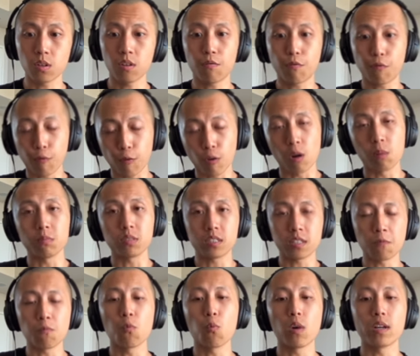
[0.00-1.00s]
from
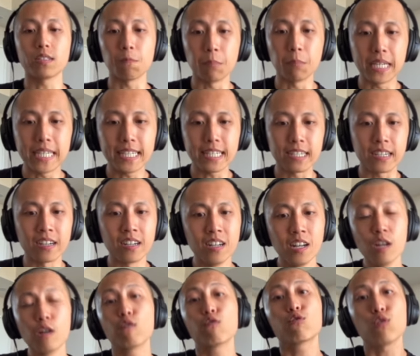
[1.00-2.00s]
Seven West Media
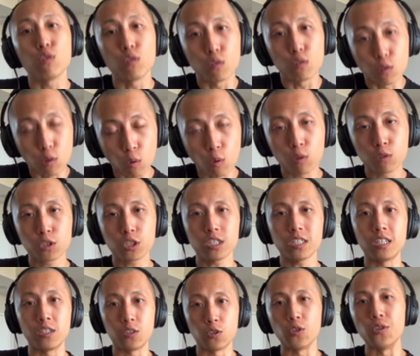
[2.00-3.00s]
to launch
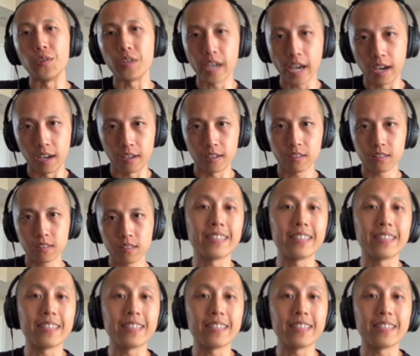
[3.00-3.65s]
in UK.